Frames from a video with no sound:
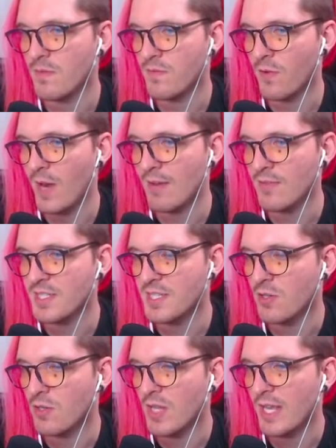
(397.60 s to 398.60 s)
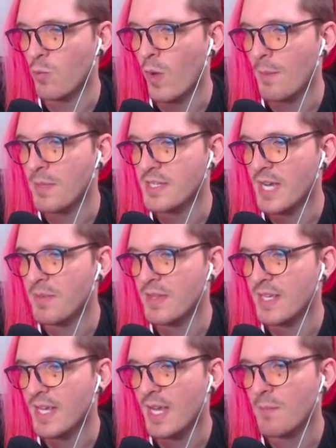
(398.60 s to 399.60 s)
every single like weapon type in
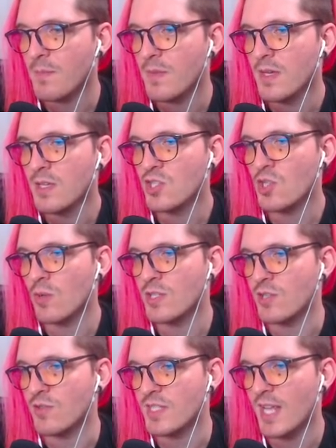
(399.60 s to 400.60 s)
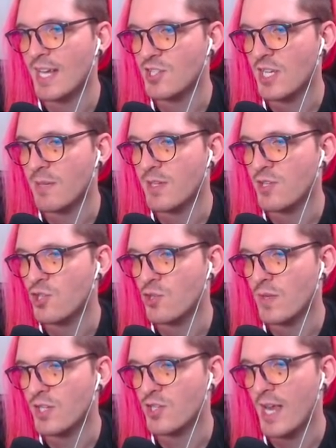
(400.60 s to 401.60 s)
the game. Swords do slash damage,
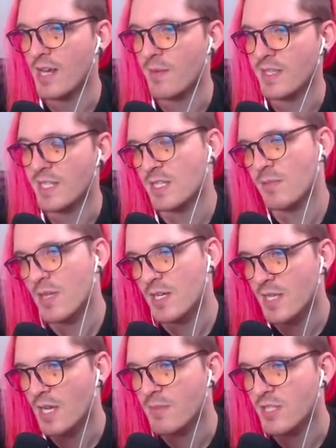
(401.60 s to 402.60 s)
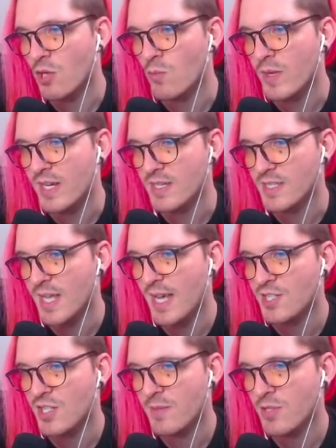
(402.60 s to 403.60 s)
which enemies like the bloody zombies are weak to
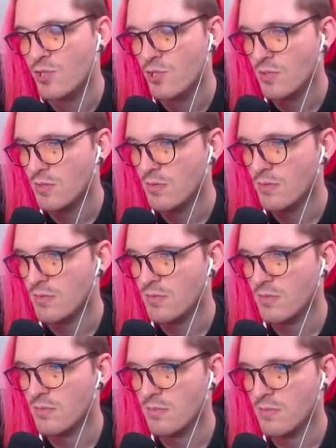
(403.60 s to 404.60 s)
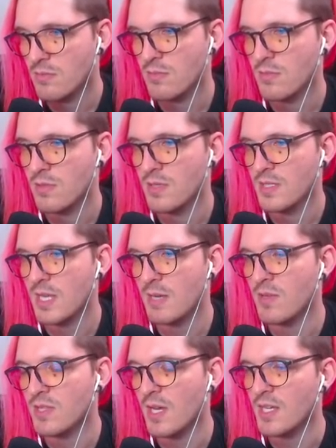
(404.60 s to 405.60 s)
slash damage. Same
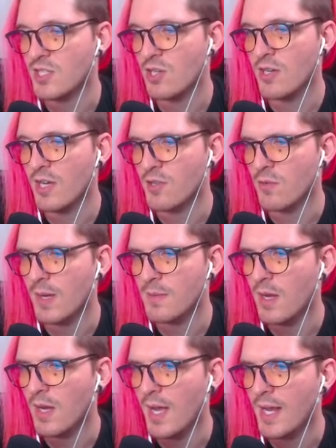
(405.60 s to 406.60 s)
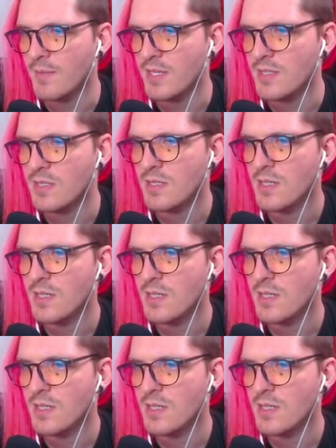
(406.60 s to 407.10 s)
with certain other enemies.